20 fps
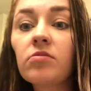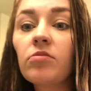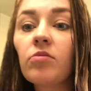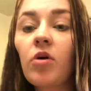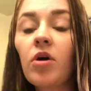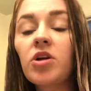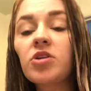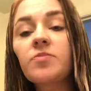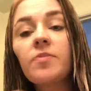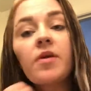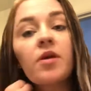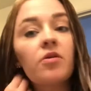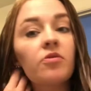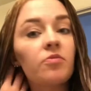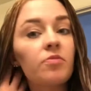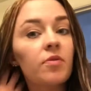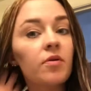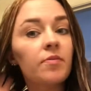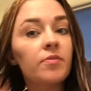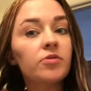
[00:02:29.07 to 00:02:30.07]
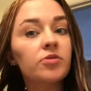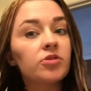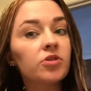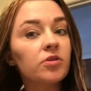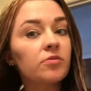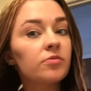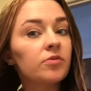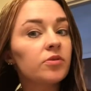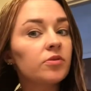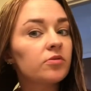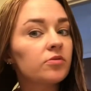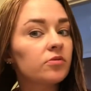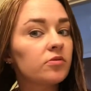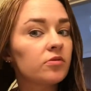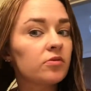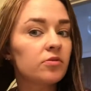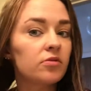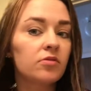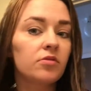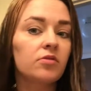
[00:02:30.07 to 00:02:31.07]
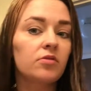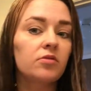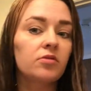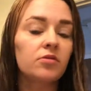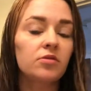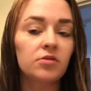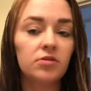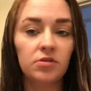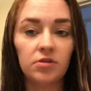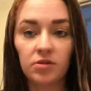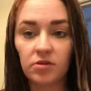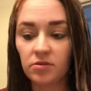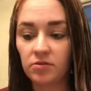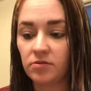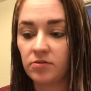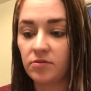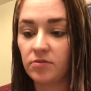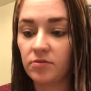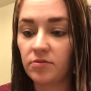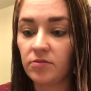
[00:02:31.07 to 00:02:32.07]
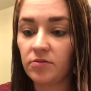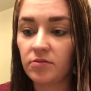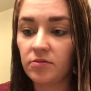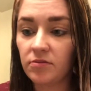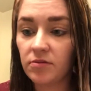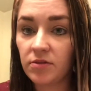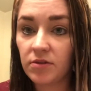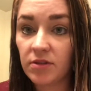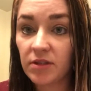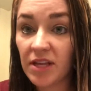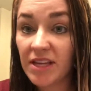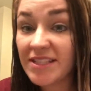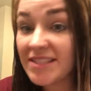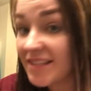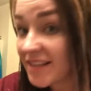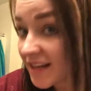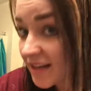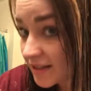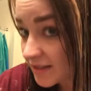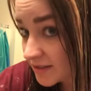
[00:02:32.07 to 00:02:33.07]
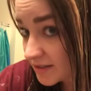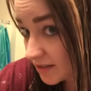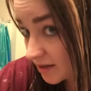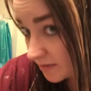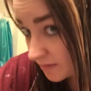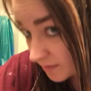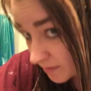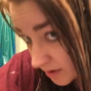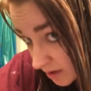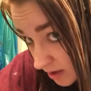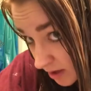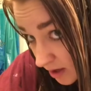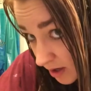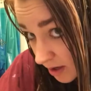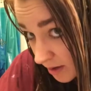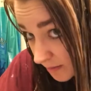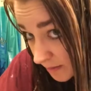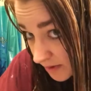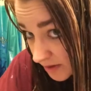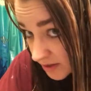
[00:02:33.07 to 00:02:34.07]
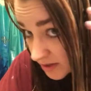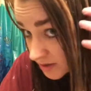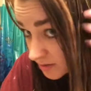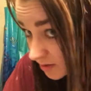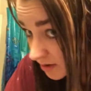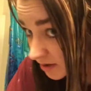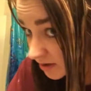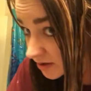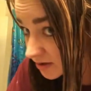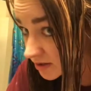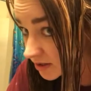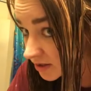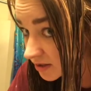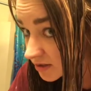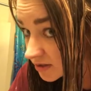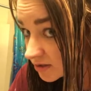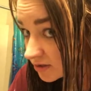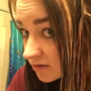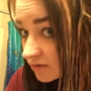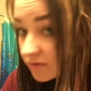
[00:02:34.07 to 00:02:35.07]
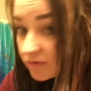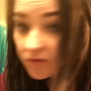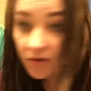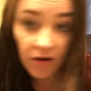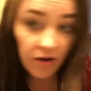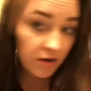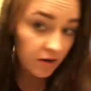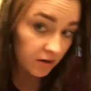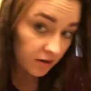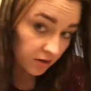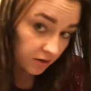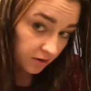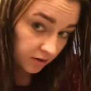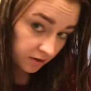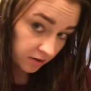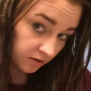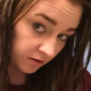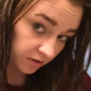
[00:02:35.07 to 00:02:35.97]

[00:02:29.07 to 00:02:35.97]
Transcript: wash my hair with purple shampoo. So that's the next step. But this is what it looks like so far.